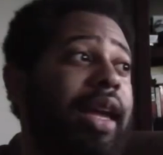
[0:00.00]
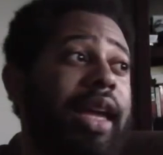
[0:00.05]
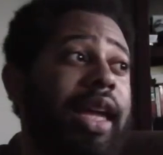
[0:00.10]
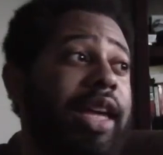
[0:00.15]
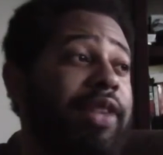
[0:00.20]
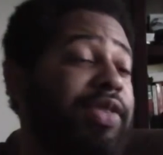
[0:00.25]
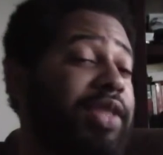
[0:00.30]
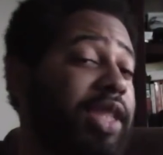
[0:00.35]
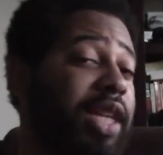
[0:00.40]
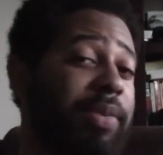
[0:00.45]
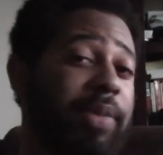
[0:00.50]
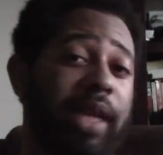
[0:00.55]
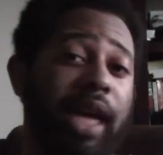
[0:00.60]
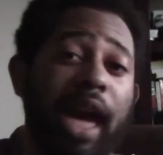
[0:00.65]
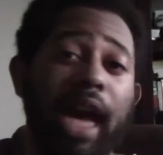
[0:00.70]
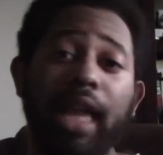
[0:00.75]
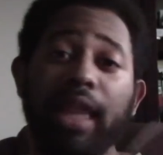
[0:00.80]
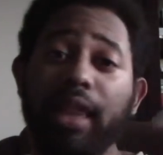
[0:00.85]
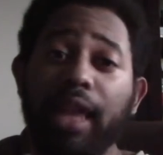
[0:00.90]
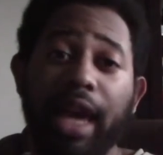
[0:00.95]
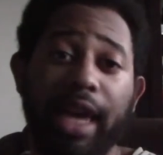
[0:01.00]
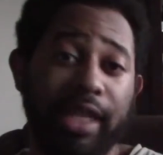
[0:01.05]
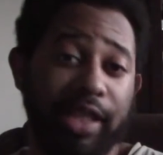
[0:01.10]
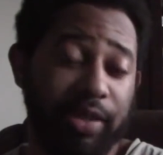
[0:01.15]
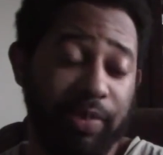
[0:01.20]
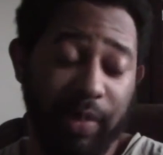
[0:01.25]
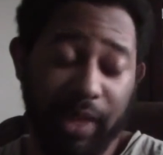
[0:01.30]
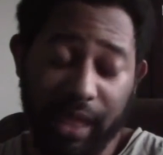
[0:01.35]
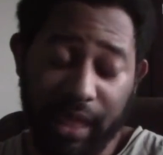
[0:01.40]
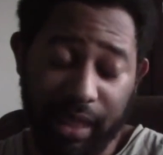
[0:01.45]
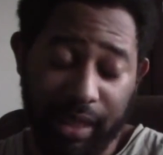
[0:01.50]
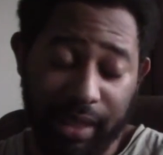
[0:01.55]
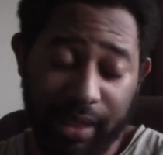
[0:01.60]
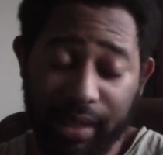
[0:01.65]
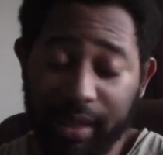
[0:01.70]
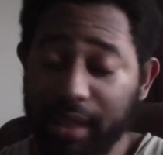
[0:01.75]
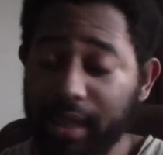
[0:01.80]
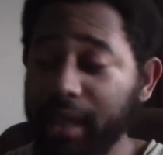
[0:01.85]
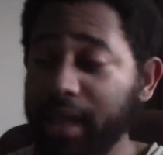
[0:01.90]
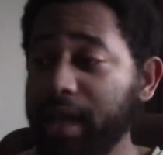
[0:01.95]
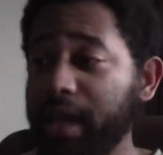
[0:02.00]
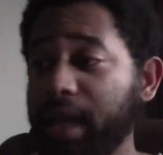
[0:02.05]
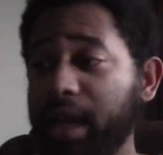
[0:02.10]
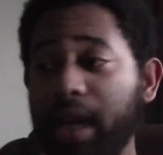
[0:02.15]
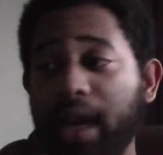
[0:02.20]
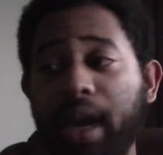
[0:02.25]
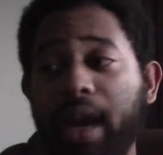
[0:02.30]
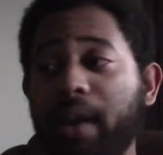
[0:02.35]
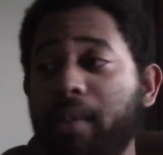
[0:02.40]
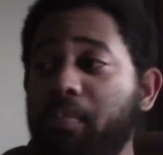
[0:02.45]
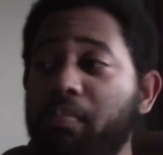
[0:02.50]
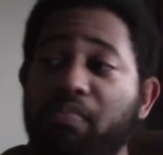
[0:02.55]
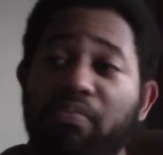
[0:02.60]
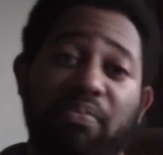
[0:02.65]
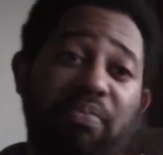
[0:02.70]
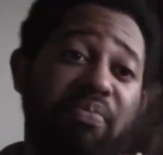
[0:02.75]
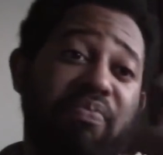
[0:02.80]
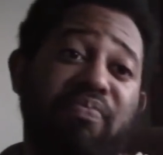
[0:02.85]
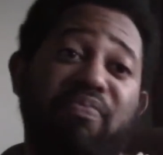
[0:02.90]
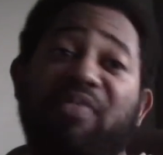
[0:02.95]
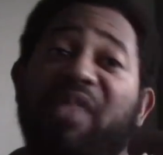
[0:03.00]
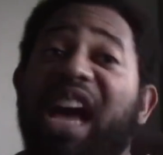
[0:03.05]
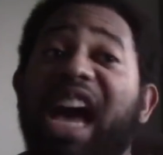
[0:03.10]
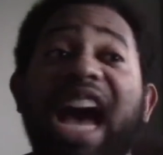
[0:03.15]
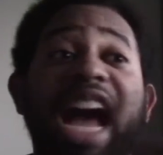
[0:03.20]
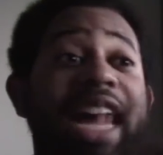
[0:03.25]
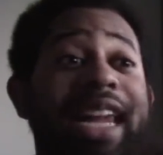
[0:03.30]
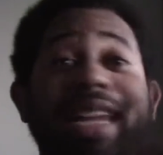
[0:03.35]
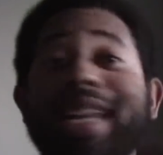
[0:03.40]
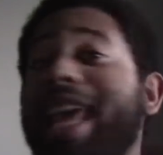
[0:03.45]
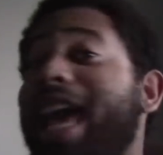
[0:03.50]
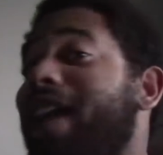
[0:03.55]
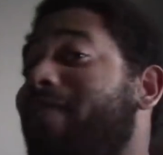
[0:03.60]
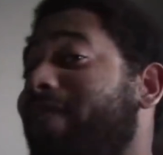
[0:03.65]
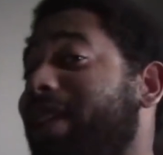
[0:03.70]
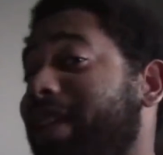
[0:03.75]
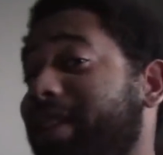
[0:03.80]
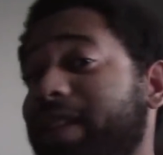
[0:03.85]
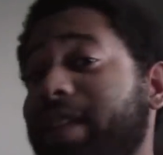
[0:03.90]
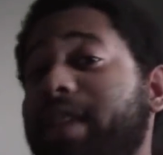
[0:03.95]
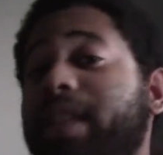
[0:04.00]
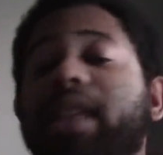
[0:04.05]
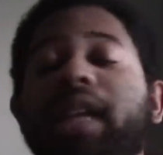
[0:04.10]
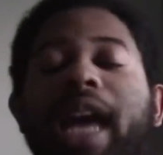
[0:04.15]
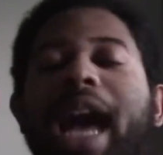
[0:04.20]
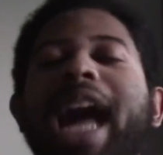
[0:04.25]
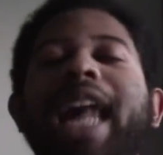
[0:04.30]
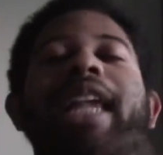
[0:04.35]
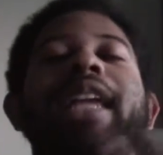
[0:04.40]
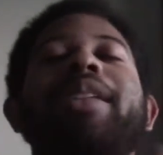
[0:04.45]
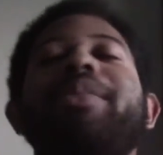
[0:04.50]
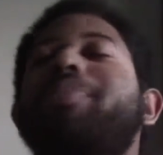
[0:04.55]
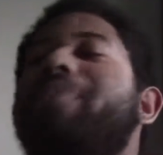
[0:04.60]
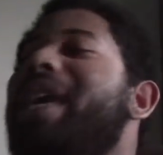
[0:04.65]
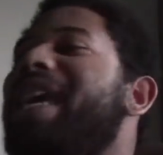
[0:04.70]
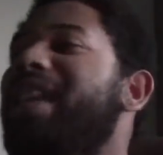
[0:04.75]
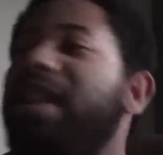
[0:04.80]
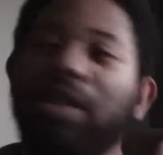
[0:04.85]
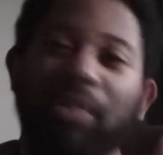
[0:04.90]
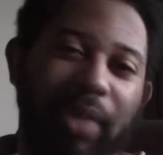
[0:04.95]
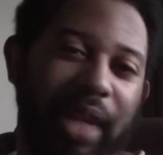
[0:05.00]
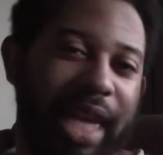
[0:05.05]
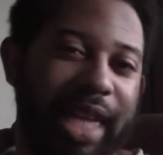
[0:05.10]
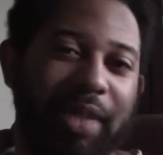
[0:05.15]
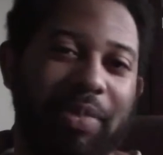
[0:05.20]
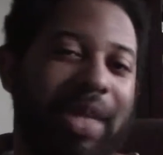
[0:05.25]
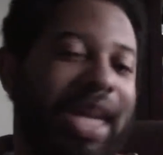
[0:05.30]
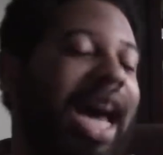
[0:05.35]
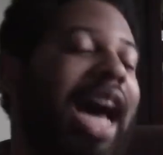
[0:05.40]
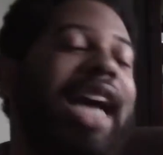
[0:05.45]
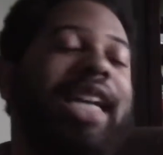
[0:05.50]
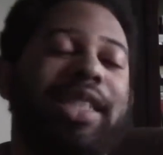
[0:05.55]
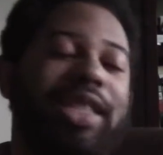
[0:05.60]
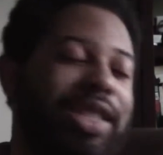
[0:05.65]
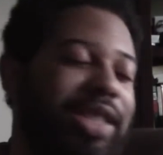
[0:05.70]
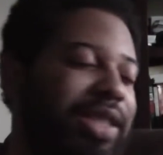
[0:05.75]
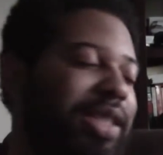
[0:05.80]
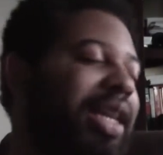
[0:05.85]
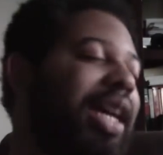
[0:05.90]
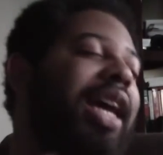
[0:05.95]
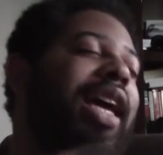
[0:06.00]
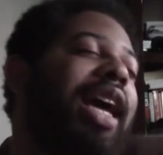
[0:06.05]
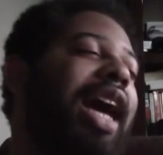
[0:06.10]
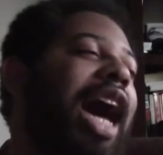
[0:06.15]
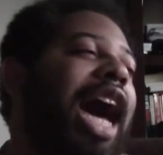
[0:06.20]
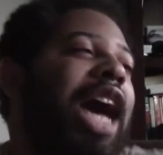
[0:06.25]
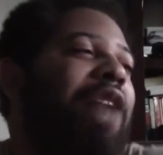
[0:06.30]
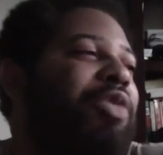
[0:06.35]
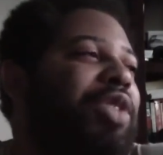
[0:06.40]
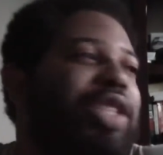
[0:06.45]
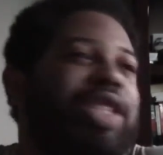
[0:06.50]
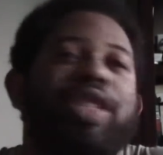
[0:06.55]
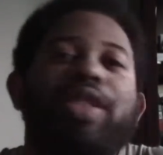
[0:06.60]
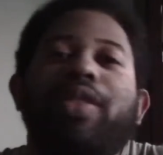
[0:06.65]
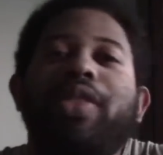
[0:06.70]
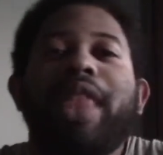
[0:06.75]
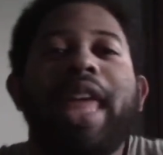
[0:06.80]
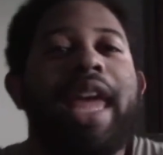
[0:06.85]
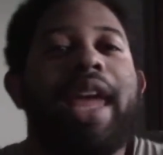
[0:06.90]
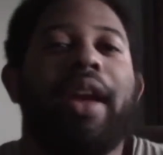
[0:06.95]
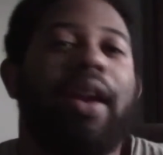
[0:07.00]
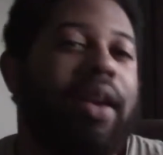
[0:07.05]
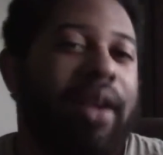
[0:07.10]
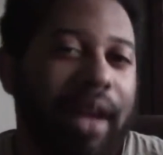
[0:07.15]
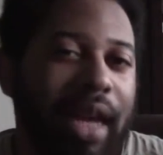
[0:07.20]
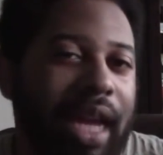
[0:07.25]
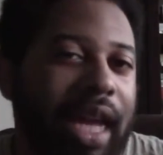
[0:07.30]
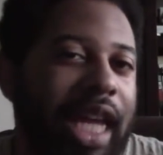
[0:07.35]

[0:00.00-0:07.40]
if some guy likes me, I didn't have anything like I didn't make him like me. I just I was just there.